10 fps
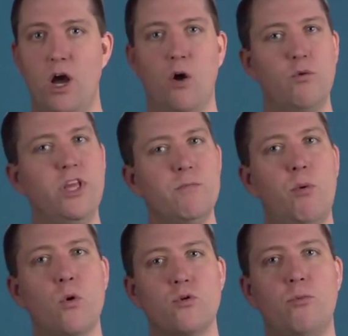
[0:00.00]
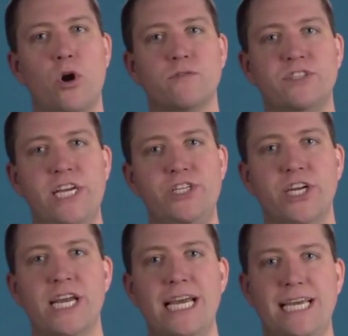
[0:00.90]
A really important part of
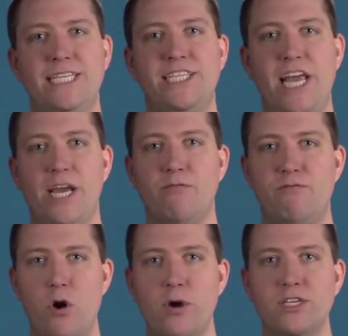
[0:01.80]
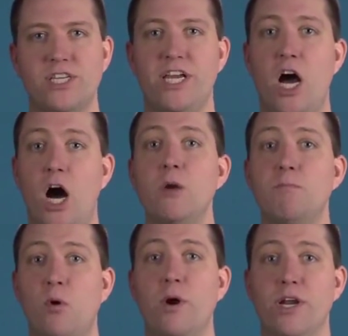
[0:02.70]
teaching is staying focused and
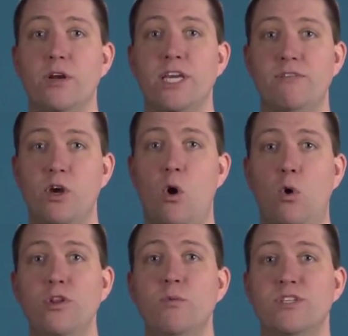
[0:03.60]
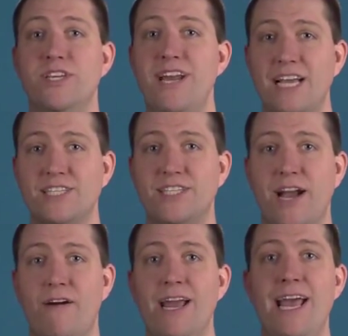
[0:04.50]
on point, giving only what's
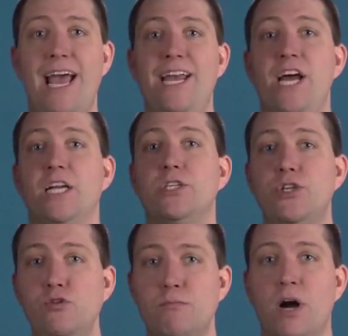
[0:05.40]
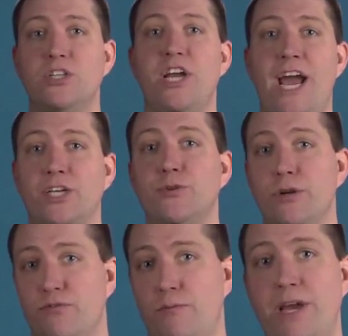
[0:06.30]
necessary and not too much
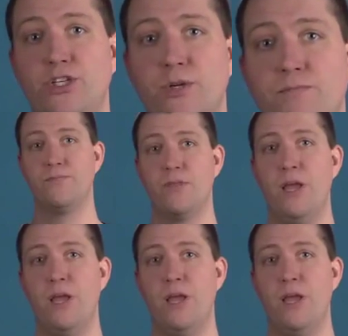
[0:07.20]
extra information.